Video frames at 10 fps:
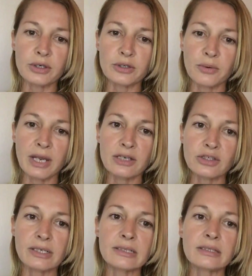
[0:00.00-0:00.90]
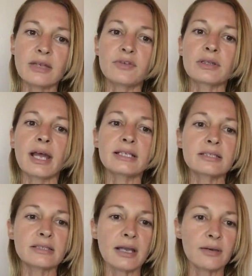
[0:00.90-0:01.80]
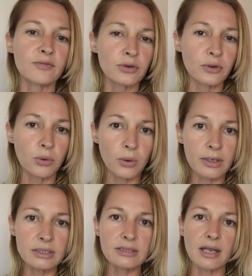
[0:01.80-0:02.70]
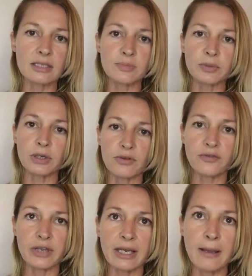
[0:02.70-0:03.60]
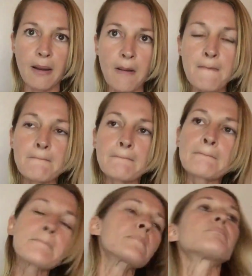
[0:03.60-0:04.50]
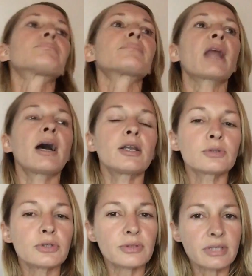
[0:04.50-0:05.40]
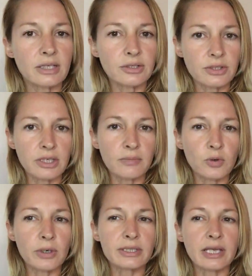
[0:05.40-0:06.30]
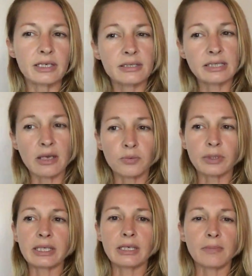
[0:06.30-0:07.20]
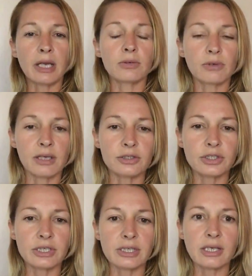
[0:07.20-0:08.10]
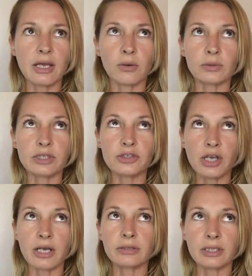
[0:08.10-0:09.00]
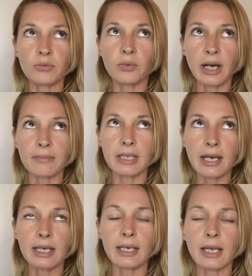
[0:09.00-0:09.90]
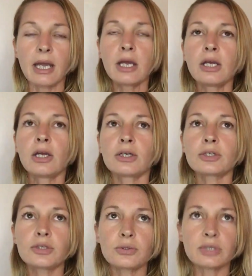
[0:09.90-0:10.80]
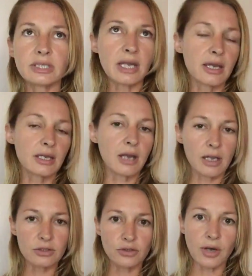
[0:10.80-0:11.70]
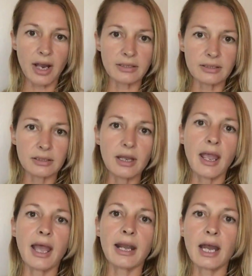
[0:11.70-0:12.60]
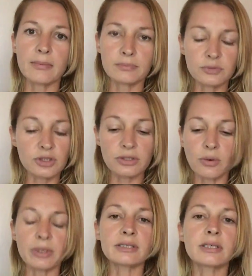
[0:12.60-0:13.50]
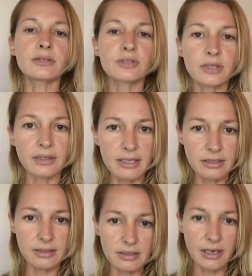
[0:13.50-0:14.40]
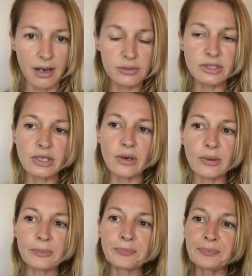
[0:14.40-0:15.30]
your donations if you'd like to sign up for a course that's below the video i don't do sessions anymore because i need to stay really in my own energy and only channeling what i'm getting to stay not distracted and i'm just going to teach the lessons now so